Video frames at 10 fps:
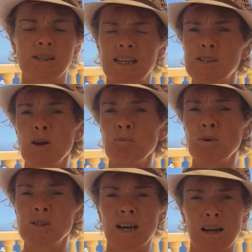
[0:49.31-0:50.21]
There's no
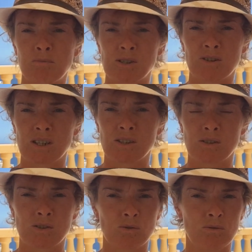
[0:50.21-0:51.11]
more time
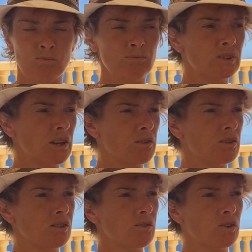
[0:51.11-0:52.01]
restrictions at all.
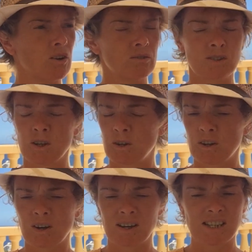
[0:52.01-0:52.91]
Those have gone, so you can
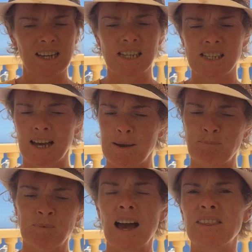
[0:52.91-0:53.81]
go out any time.
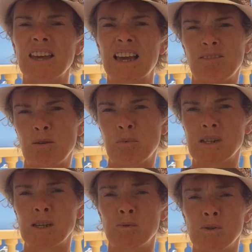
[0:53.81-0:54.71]
I think
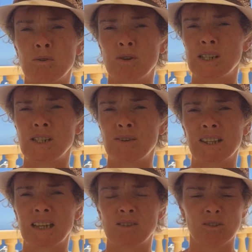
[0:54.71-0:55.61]
everybody was already doing
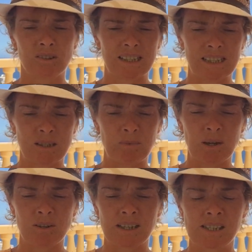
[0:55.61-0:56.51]
that already, to be
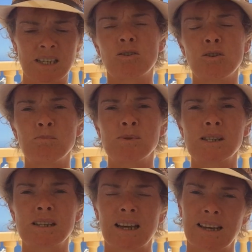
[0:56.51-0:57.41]
honest.
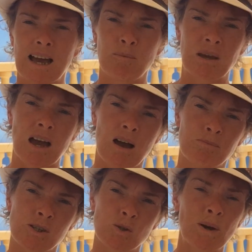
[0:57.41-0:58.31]
Groups can now be
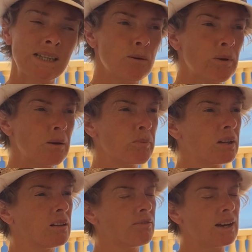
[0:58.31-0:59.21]
up to 20
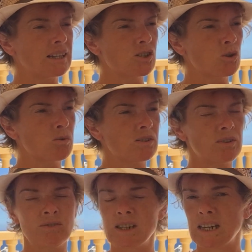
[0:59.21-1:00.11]
people. Phase 2 was
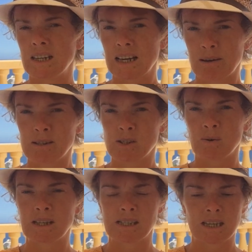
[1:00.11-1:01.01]
15, now it's
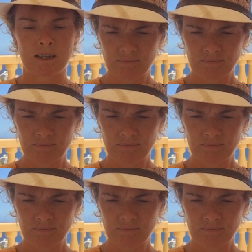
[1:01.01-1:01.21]
20.